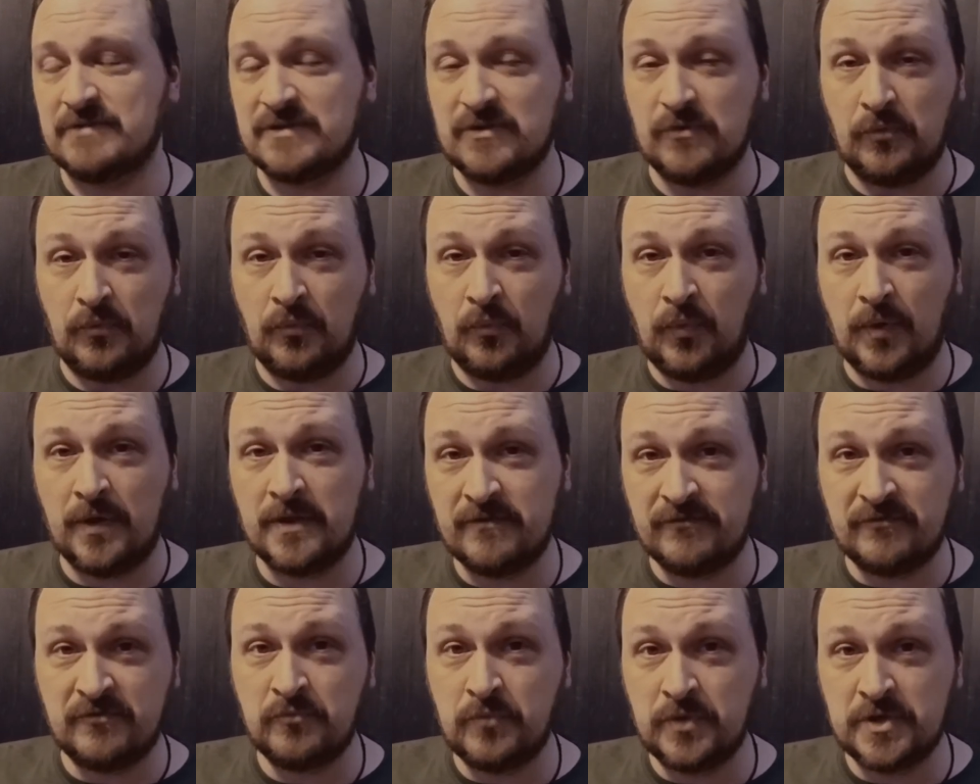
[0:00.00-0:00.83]
One of
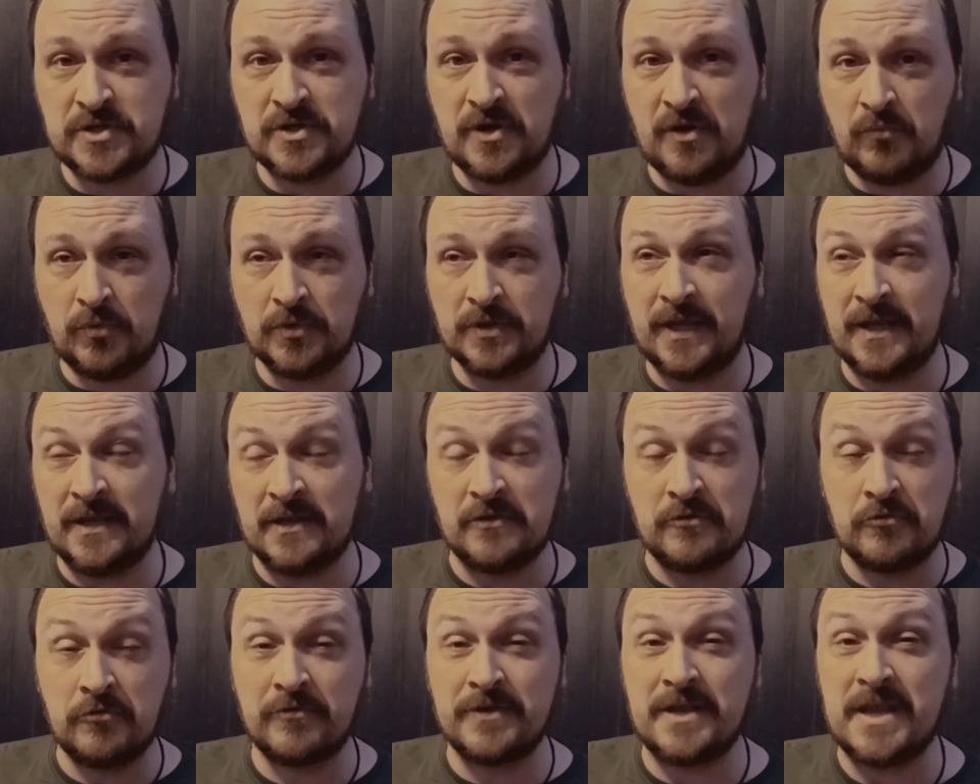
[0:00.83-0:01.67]
them, which I wanted, had
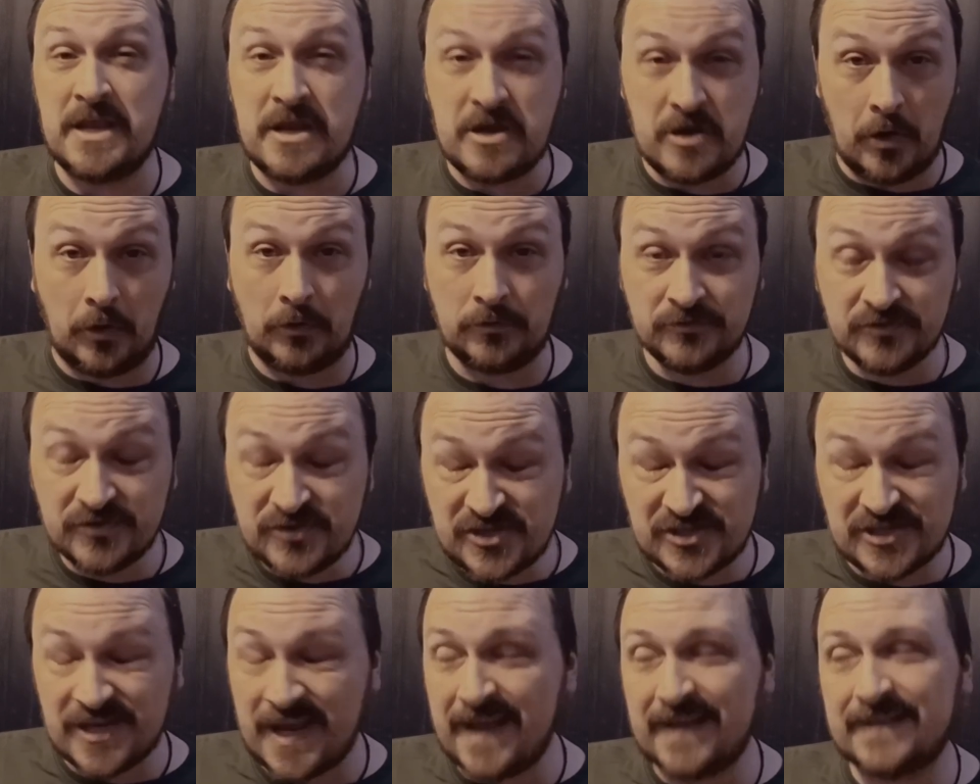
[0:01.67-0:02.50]
already gone,
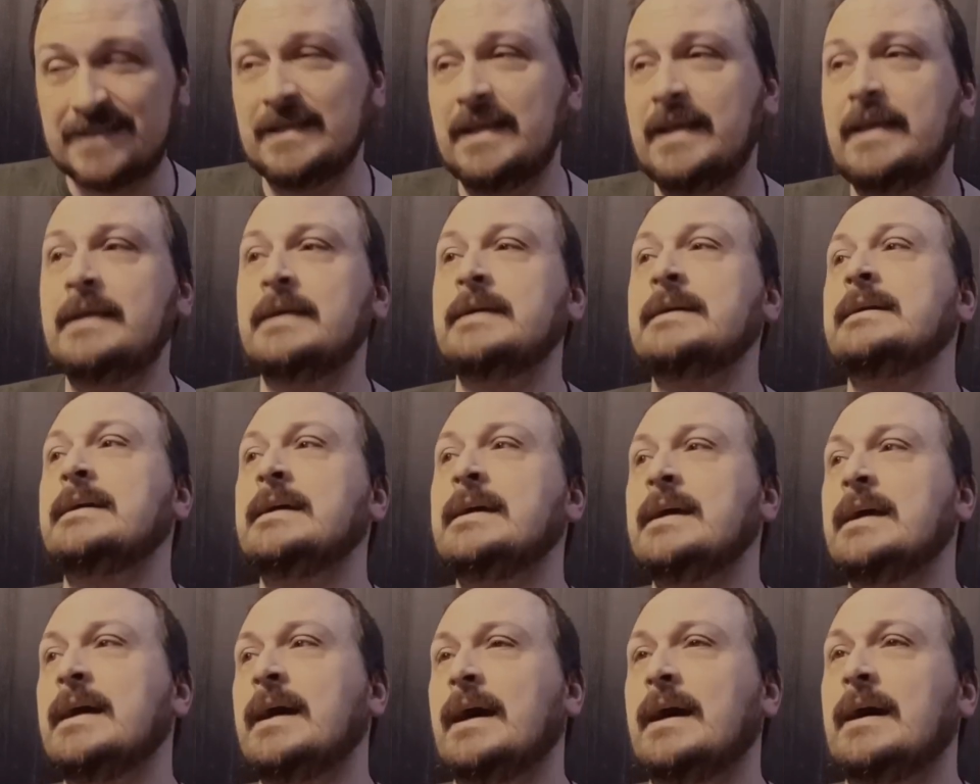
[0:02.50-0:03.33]
sadly,
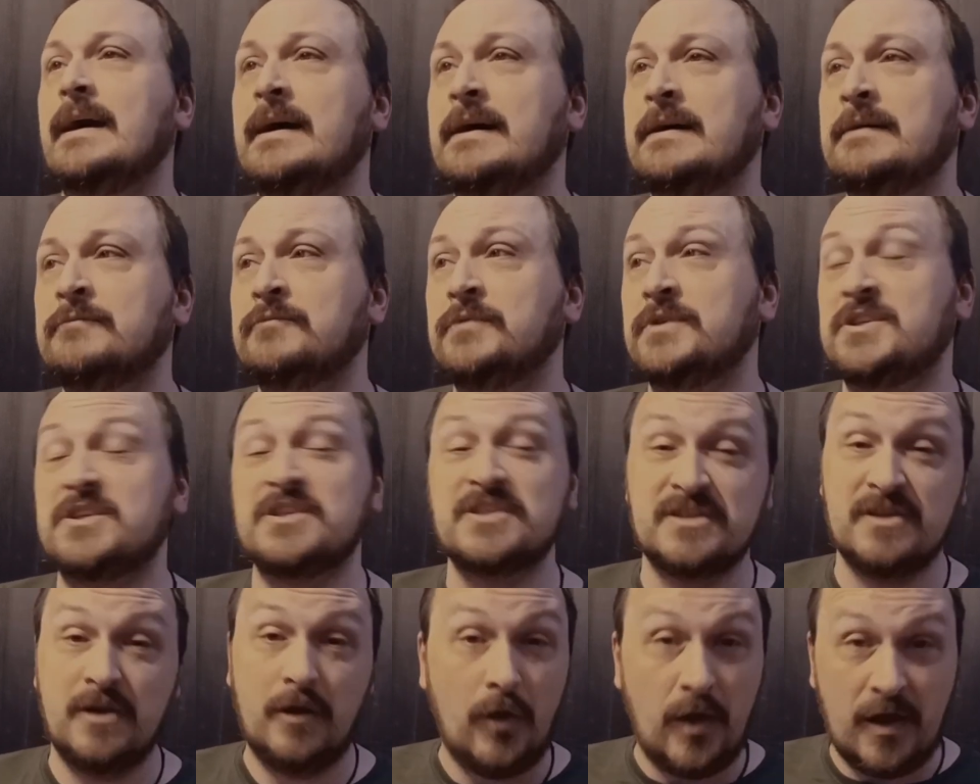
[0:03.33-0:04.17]
which is
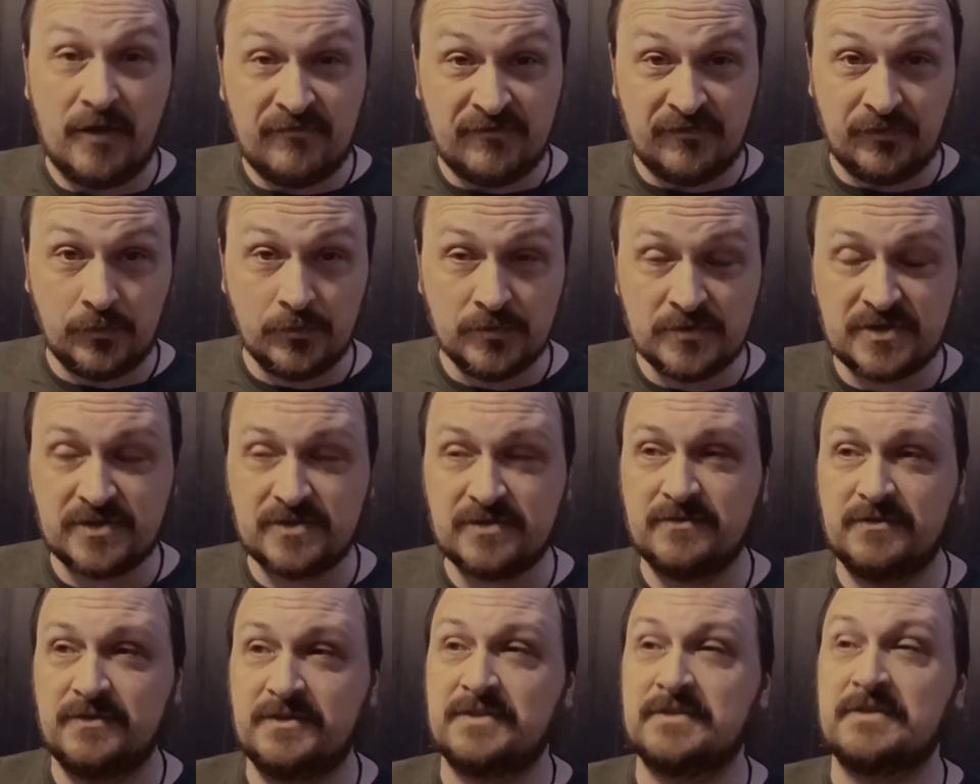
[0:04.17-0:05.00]
Life Force,
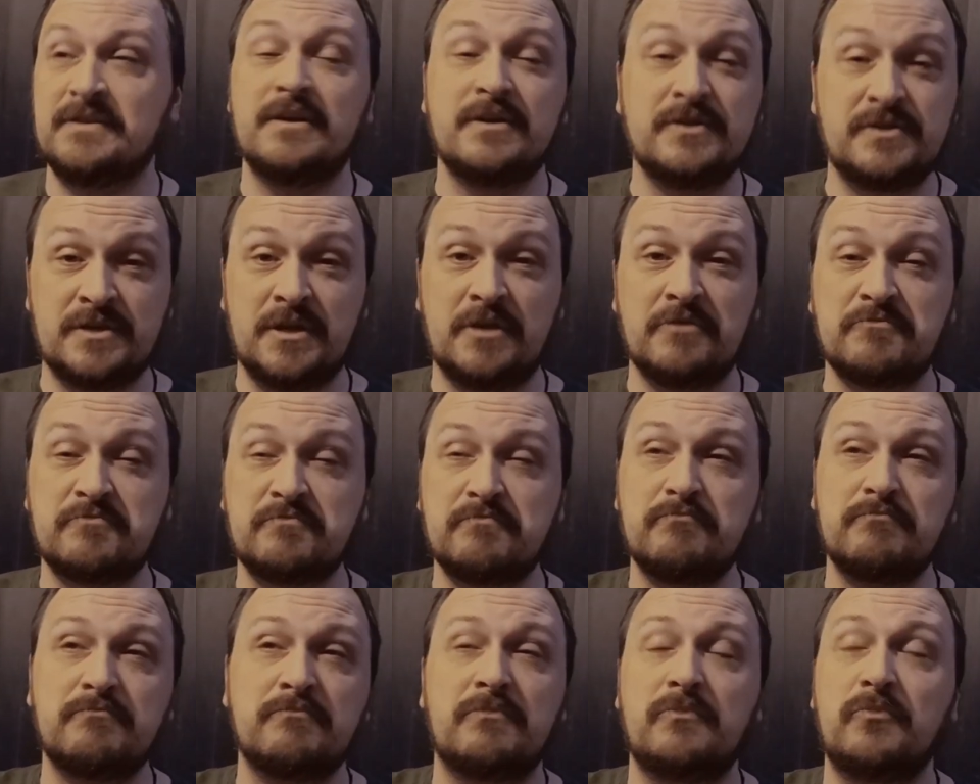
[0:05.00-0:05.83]
as you know,
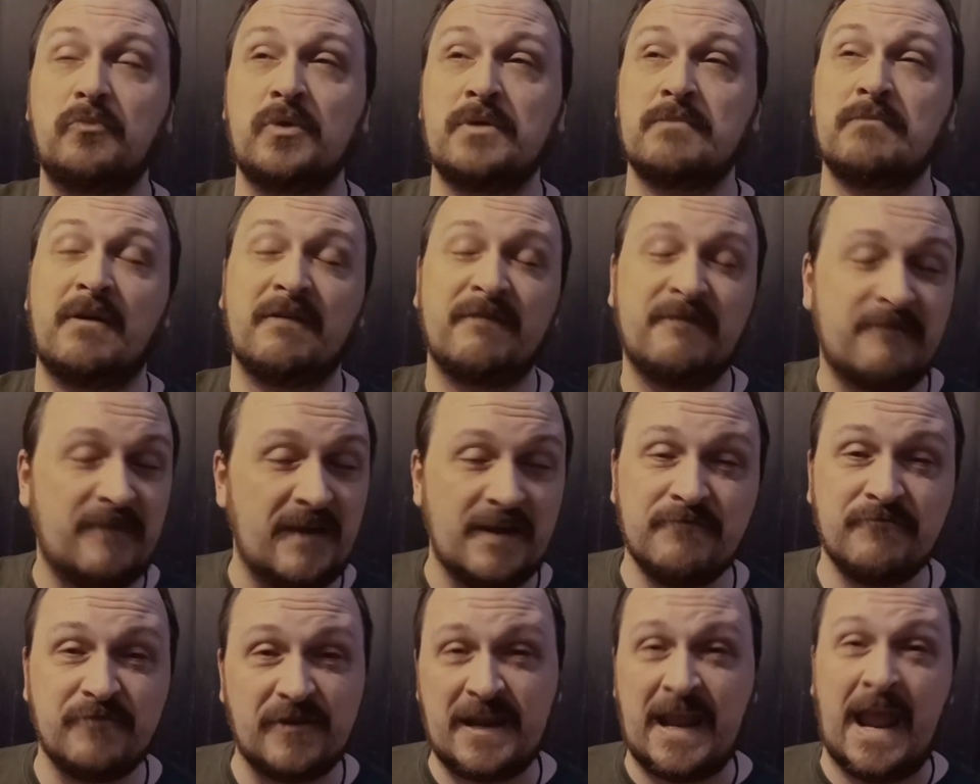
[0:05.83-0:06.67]
one of my
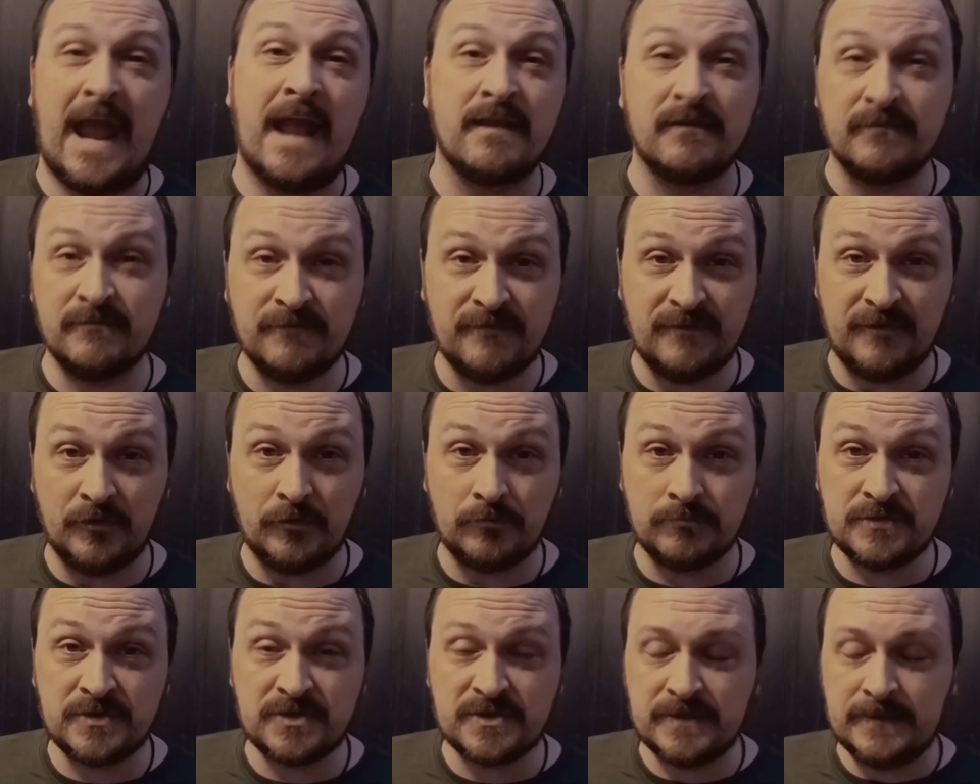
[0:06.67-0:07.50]
favourite Canon
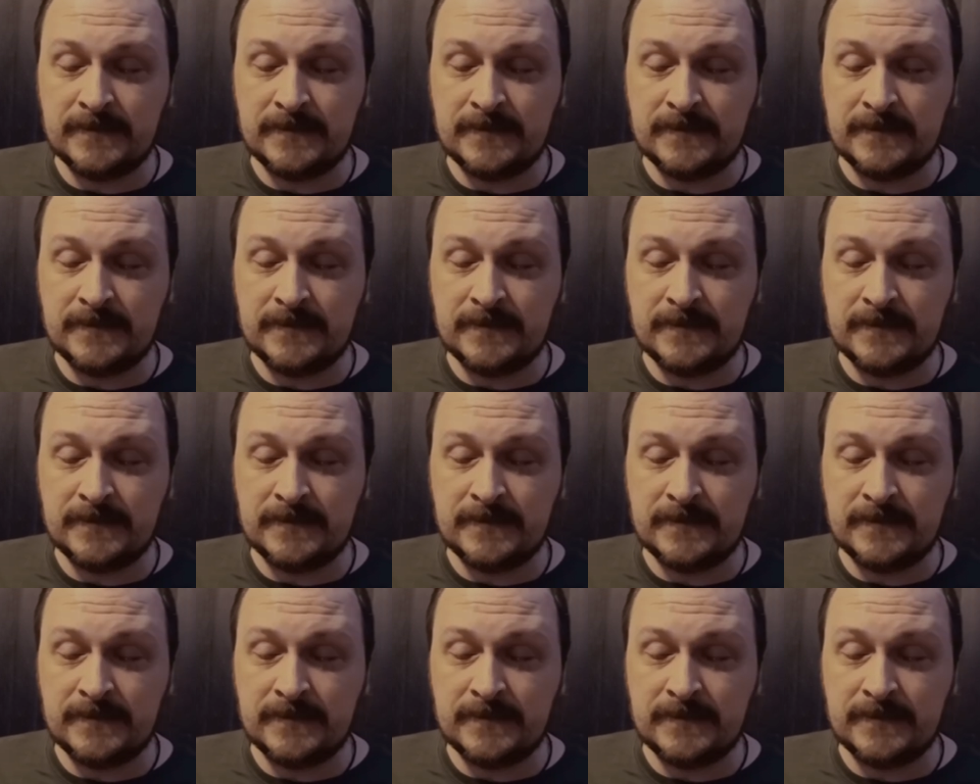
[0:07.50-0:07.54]
films.